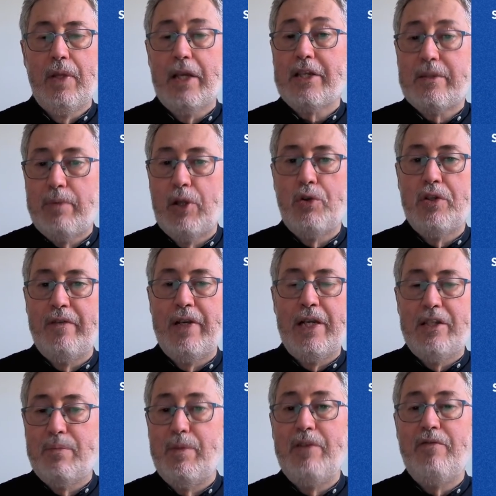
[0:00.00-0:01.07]
explosive, and
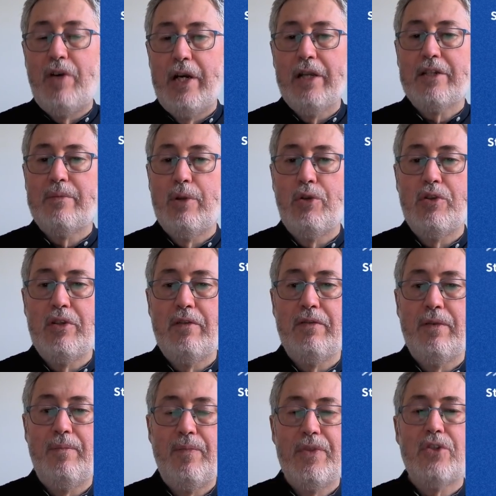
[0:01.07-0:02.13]
it's been very explosive
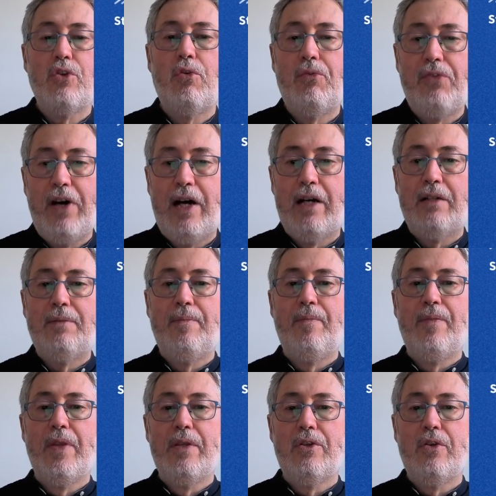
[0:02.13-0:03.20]
so far.
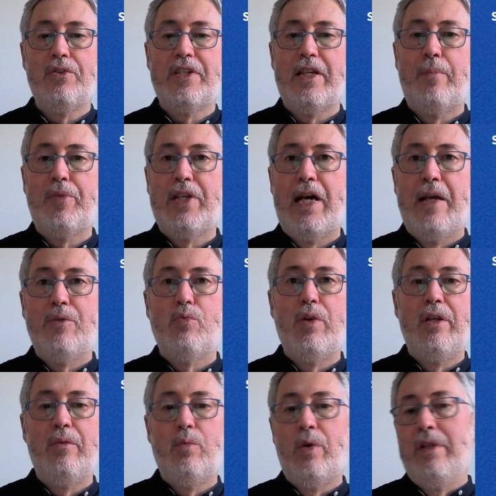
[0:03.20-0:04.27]
So sometimes
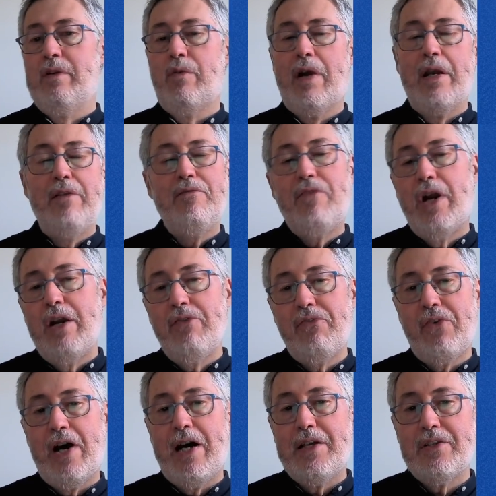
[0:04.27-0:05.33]
when you're running very
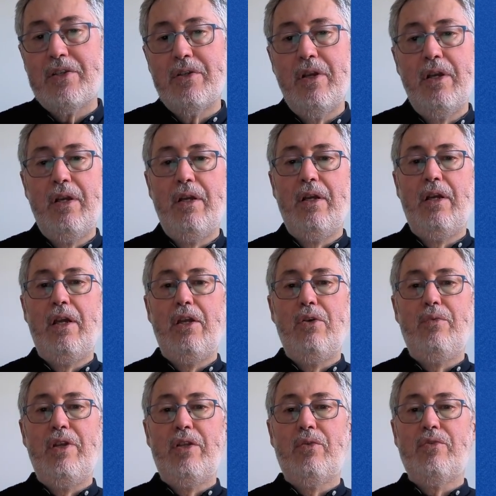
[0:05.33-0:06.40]
fast,
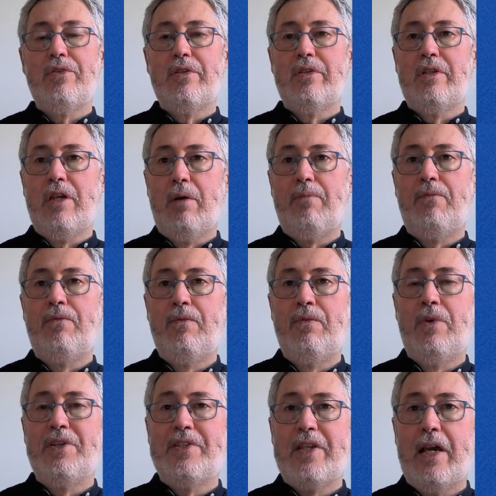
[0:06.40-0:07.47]
you need to stop
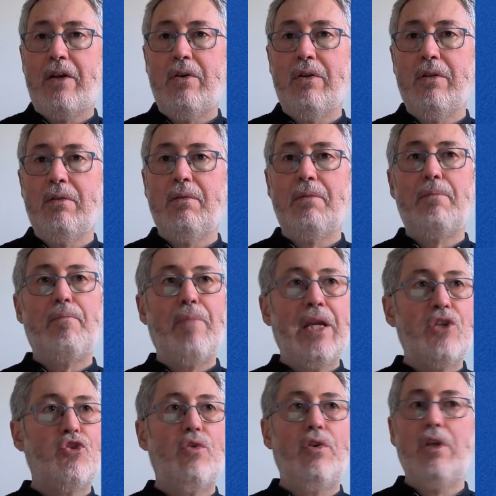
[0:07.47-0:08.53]
for a second,
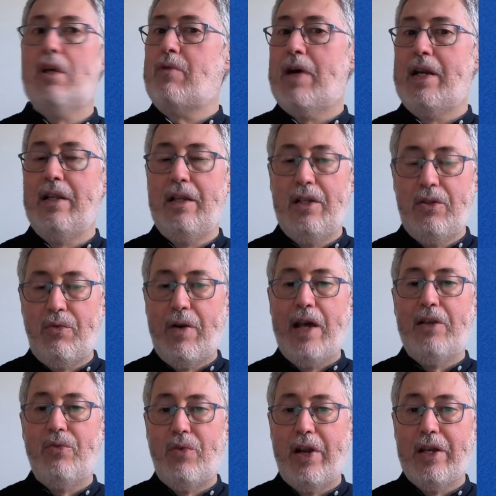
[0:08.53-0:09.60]
make sure you're running in the
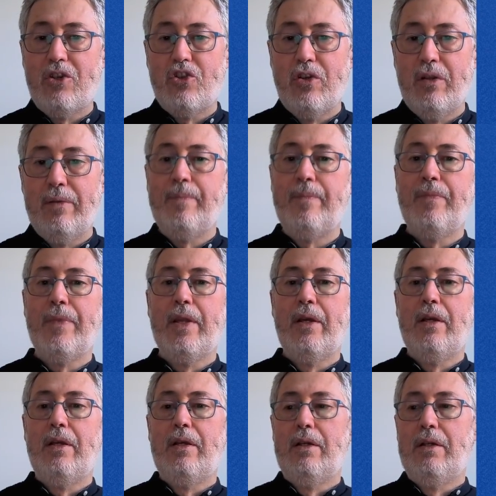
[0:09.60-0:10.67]
right direction,
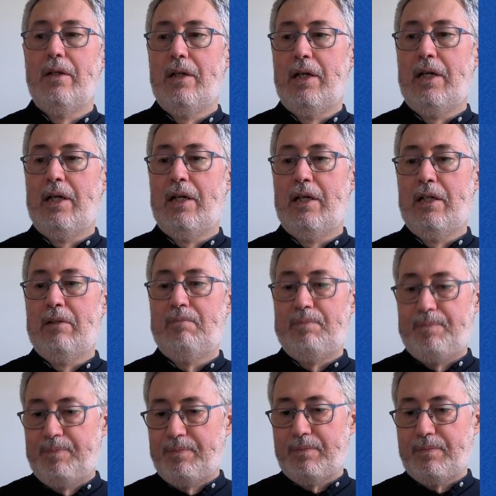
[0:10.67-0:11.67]
add